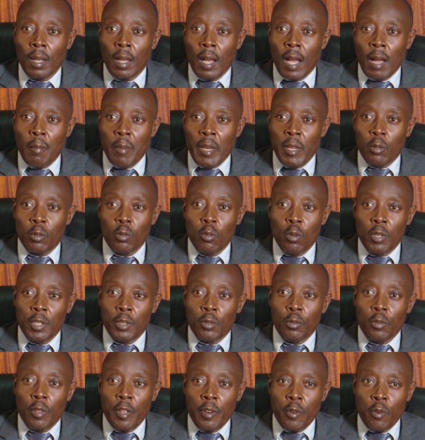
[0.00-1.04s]
I may not go
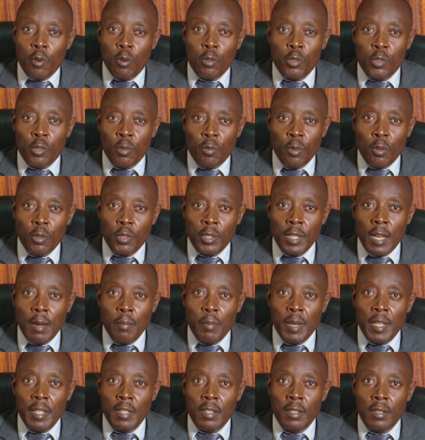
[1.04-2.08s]
into the roles of those
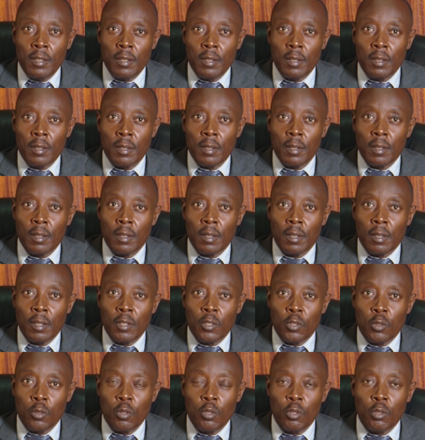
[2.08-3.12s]
companies,
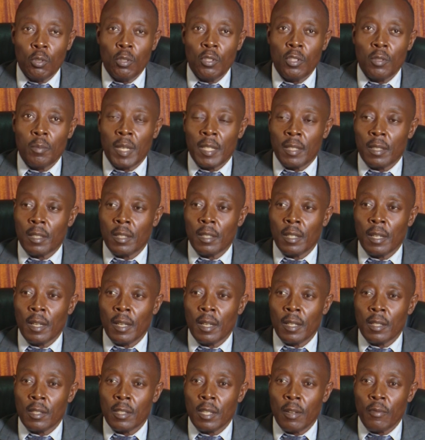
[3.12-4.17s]
institutions, but
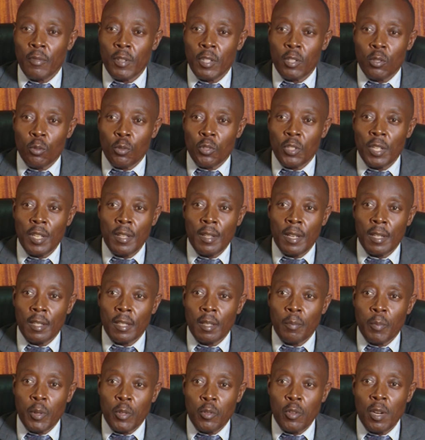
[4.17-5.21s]
suffice to say that
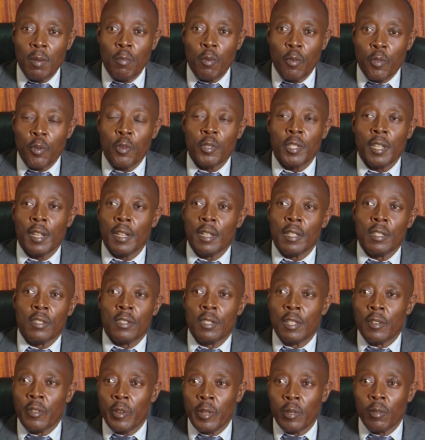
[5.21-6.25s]
the Petroleum Authority is
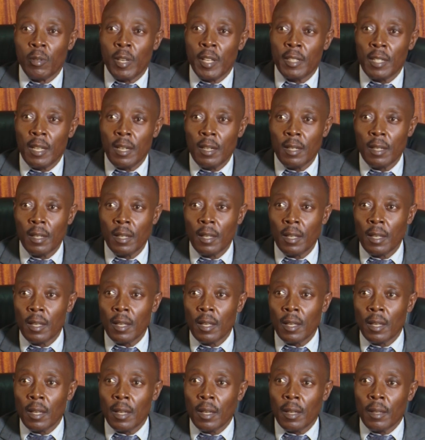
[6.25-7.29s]
the regulator
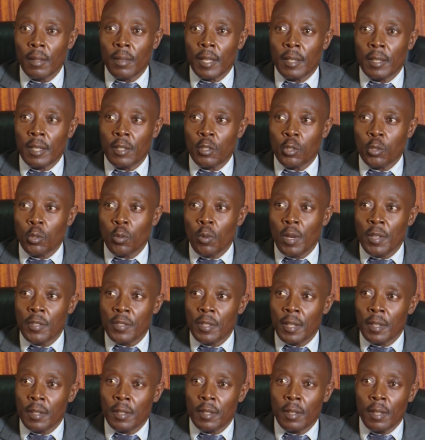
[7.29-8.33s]
that ensures
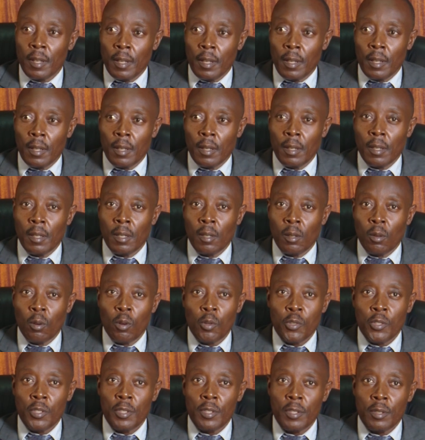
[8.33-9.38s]
that the
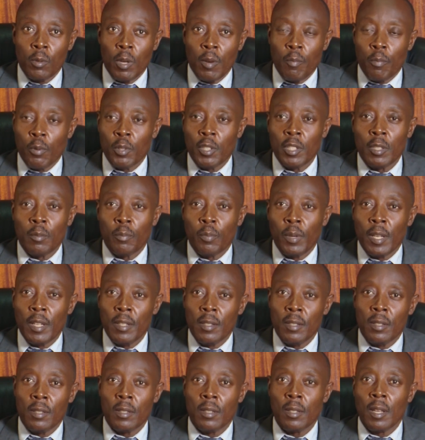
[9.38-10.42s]
laws were put in
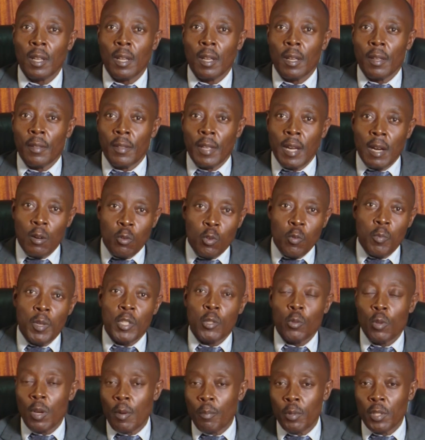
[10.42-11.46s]
place, the
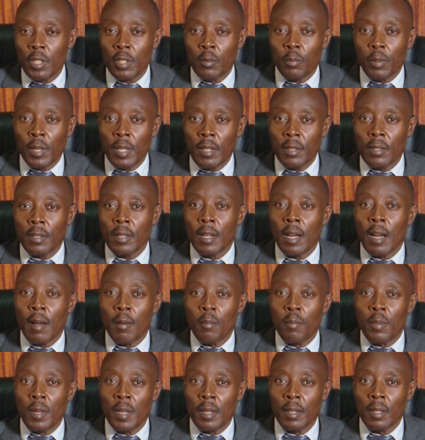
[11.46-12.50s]
agreements were put in place, are
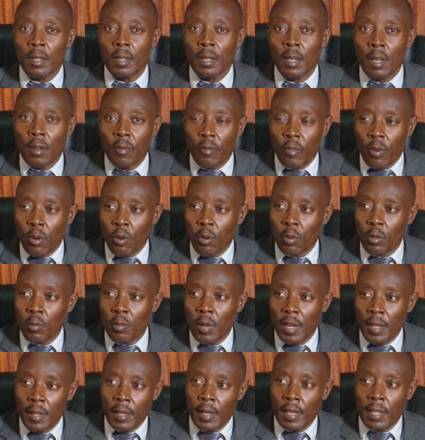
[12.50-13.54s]
being followed
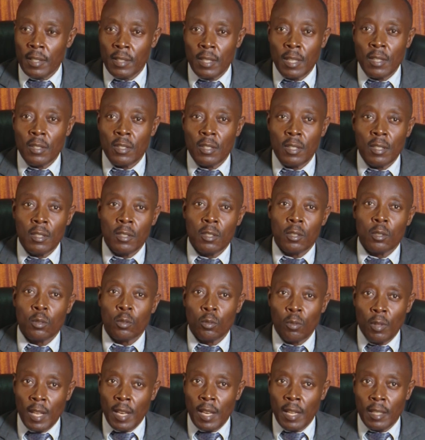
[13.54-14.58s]
by the licensees
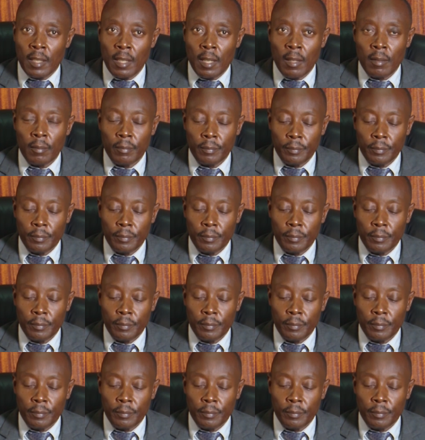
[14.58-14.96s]
to the latter.